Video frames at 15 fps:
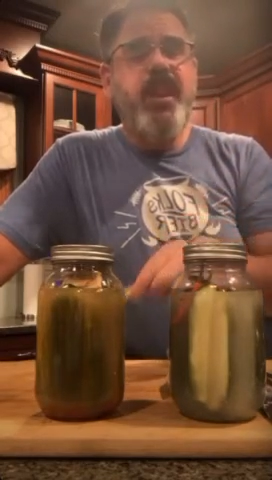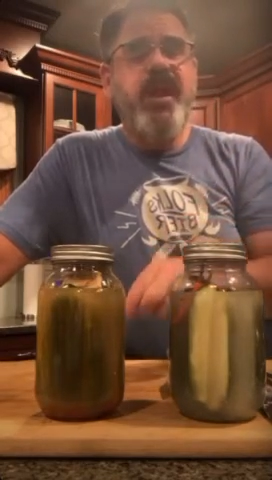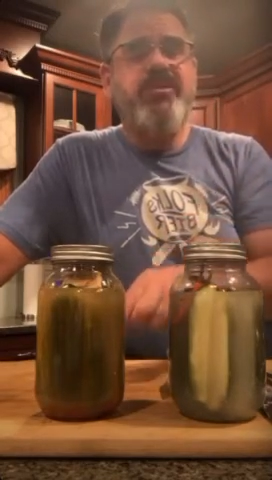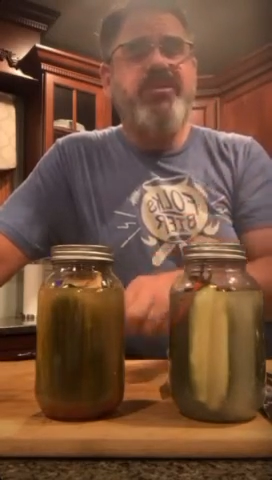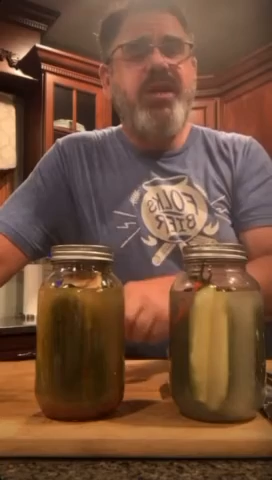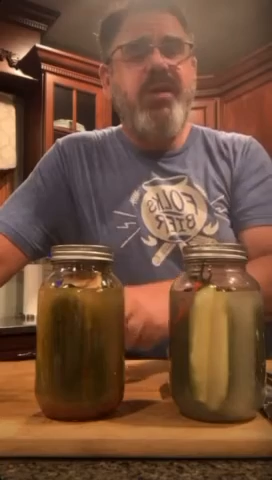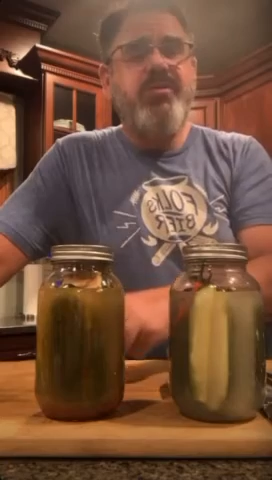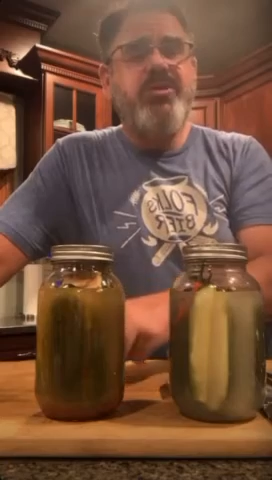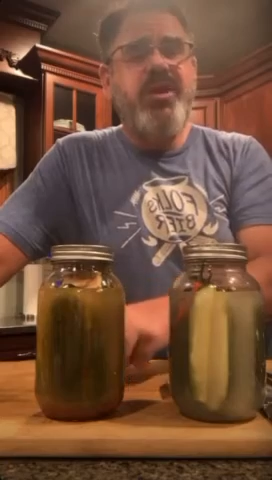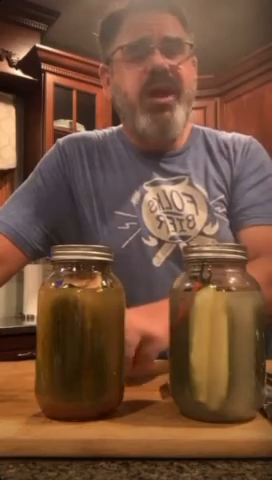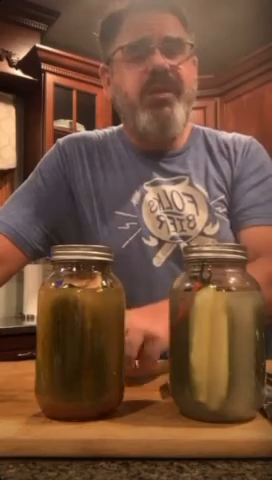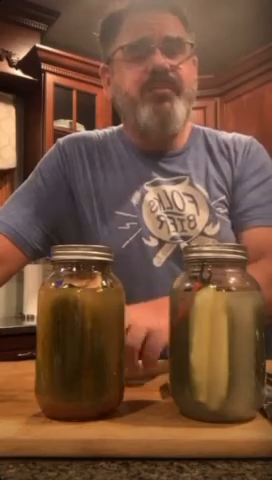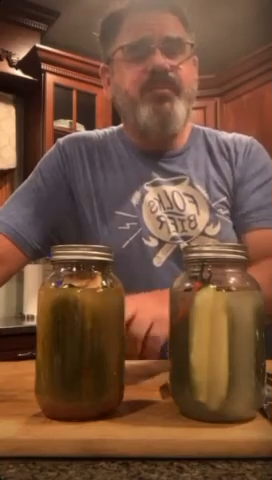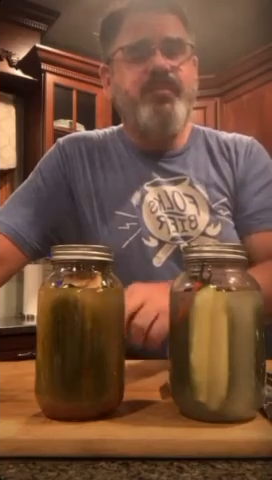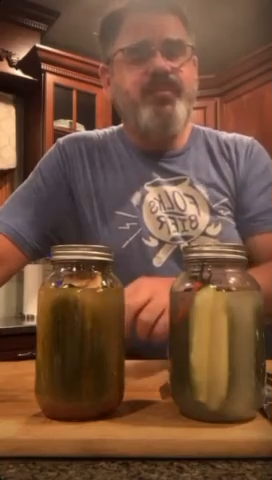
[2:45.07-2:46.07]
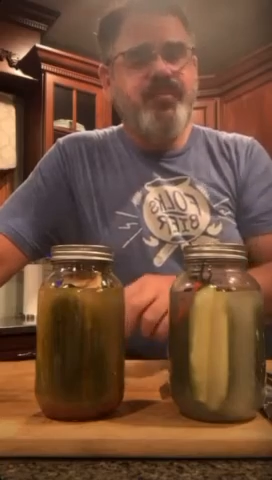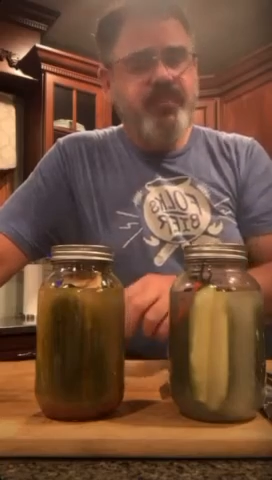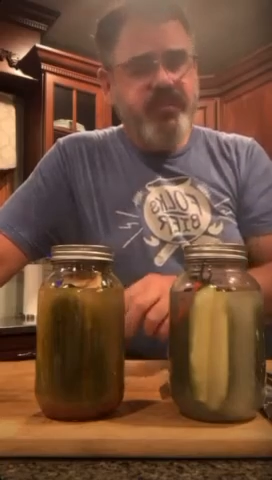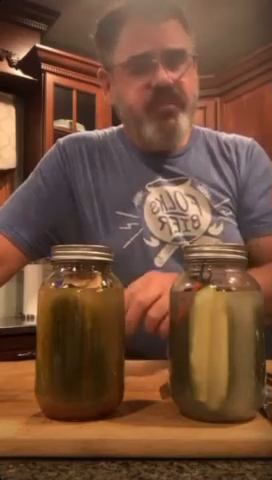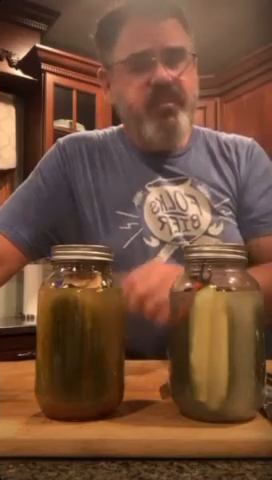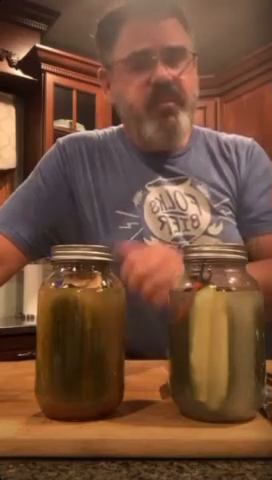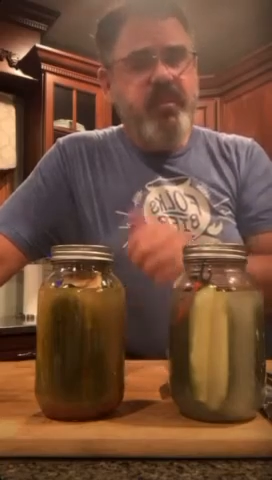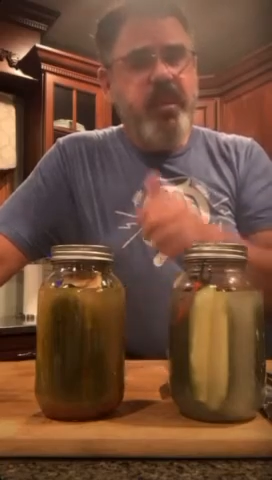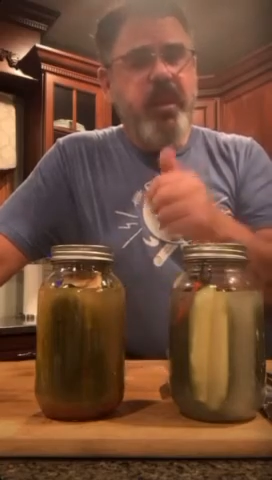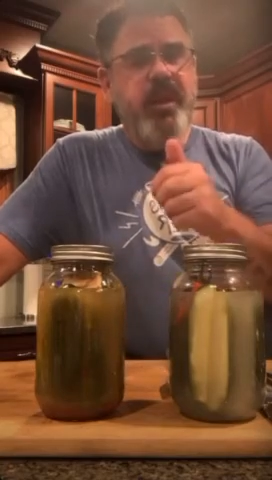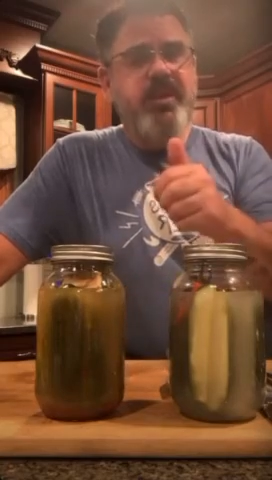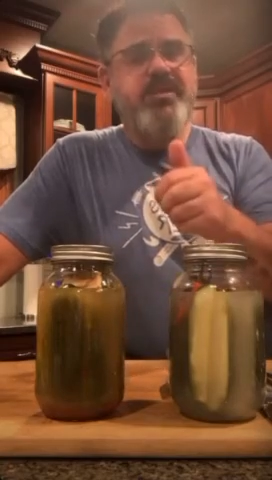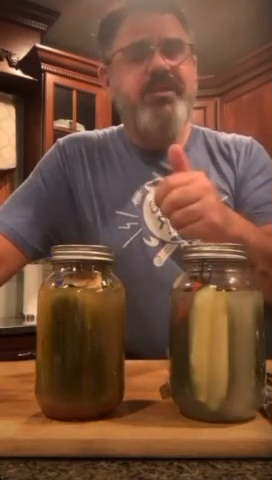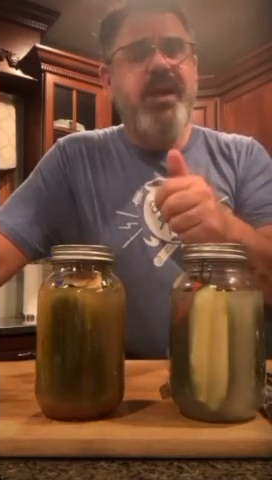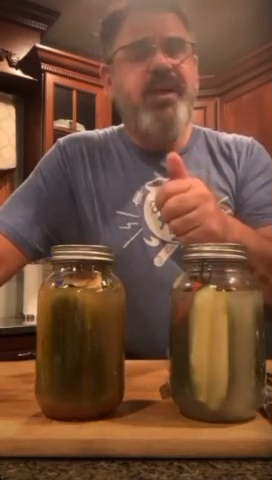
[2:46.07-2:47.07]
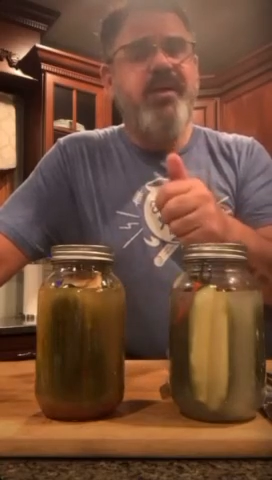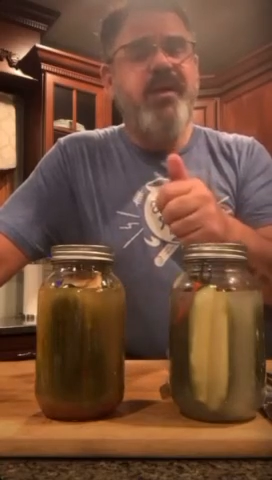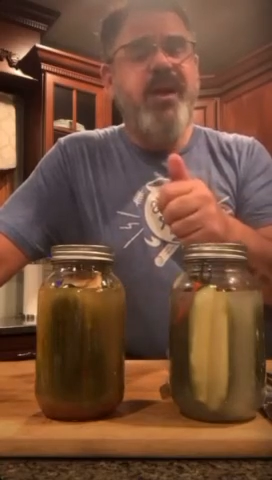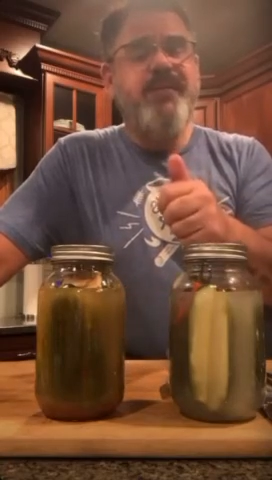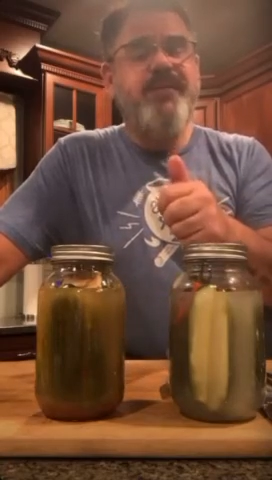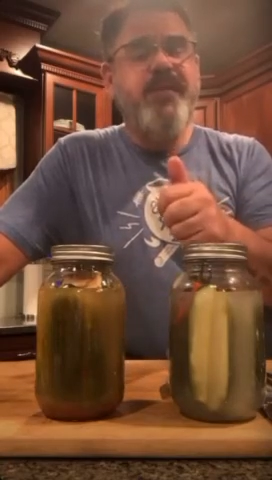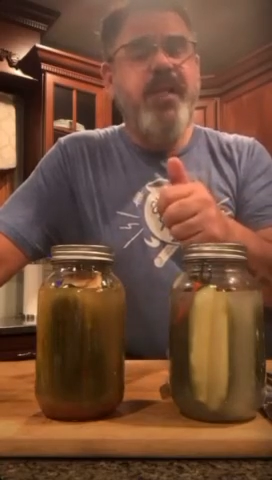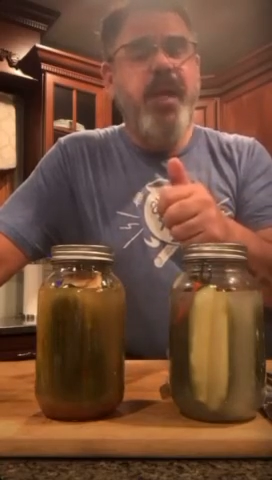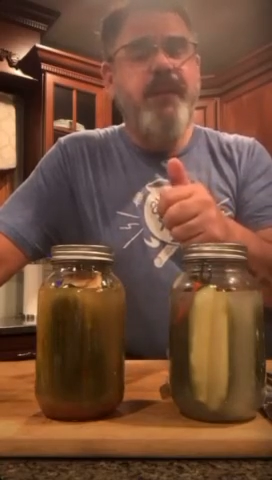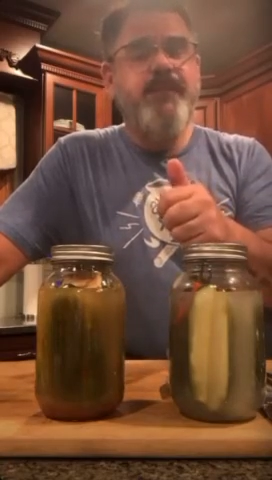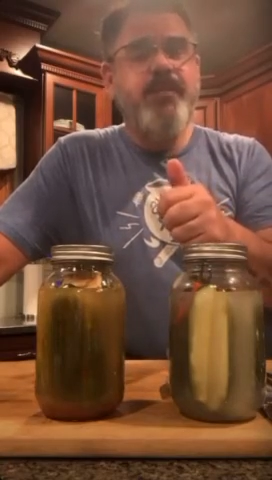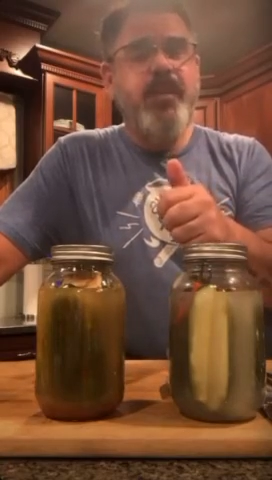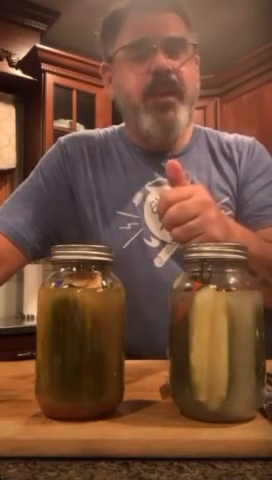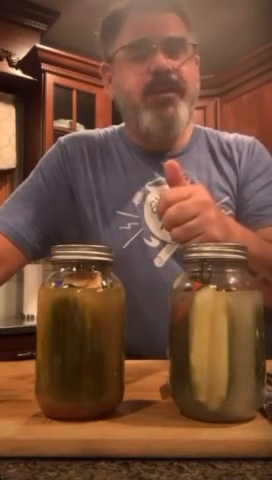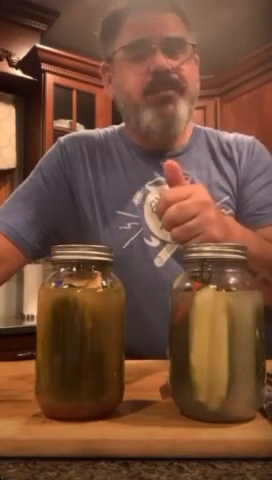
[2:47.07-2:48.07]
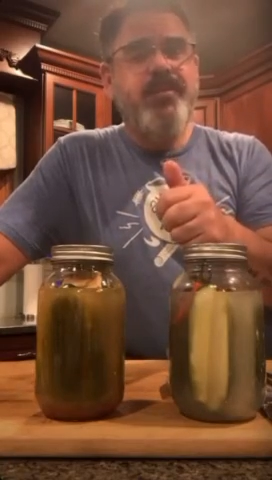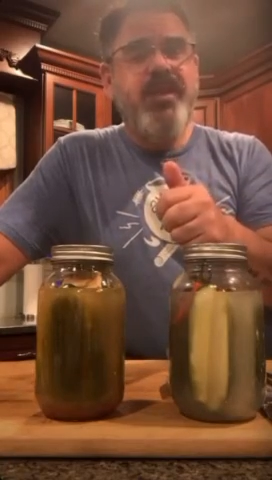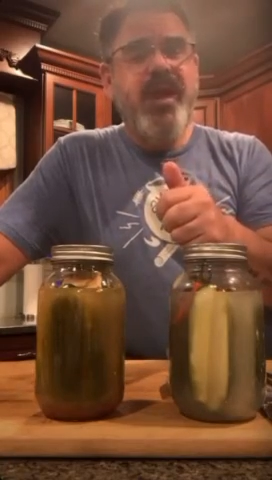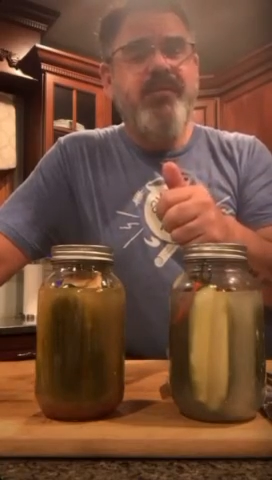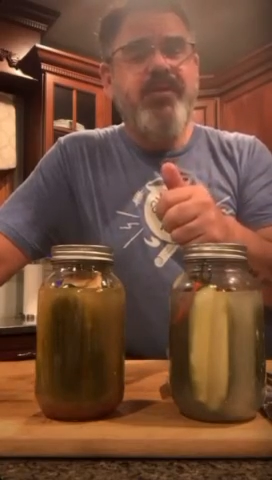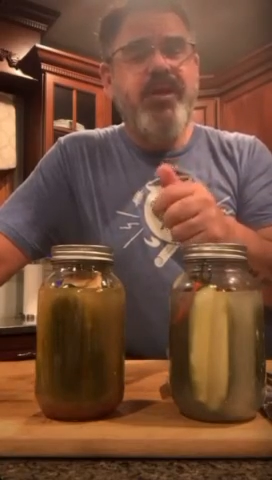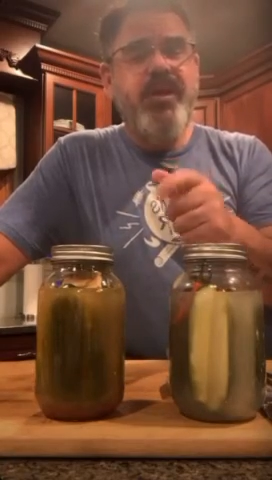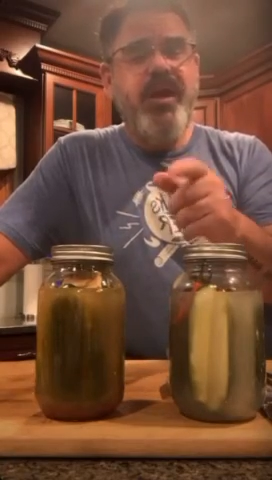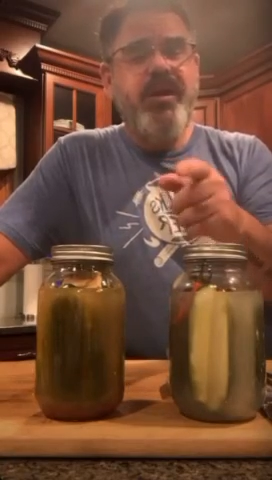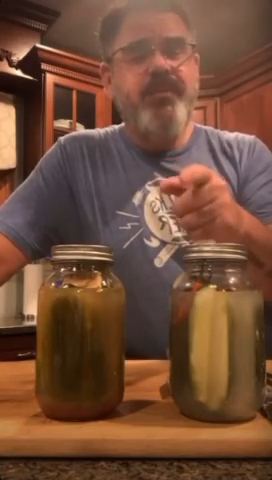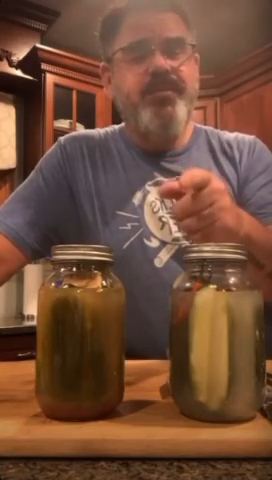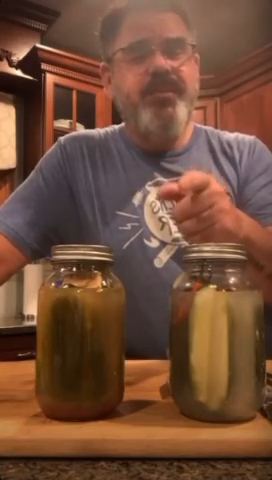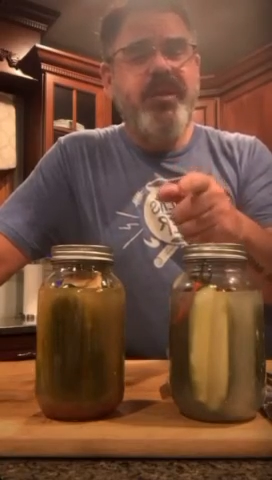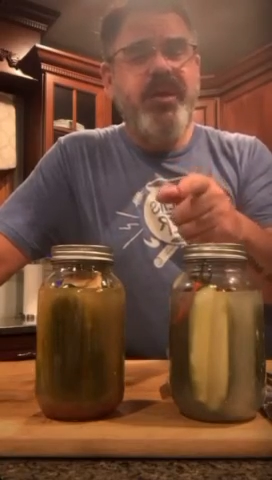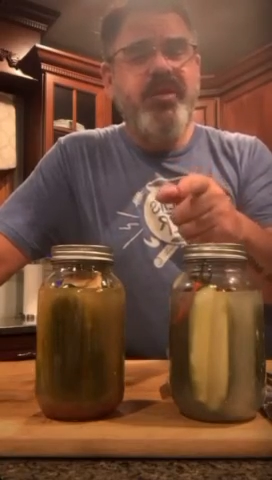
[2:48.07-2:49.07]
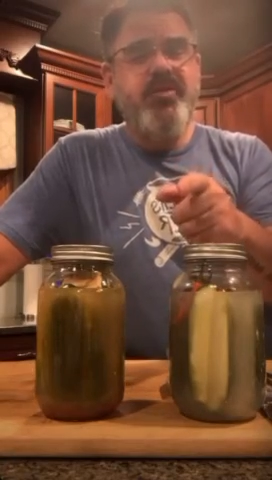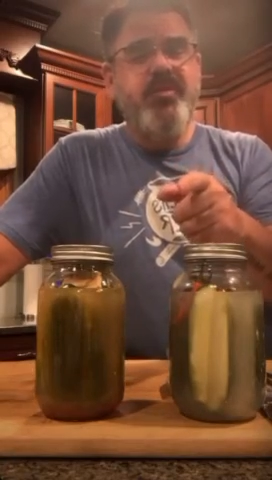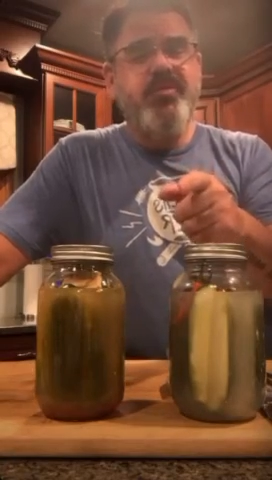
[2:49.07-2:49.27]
Sour John, signing off. Have a good night. Eat your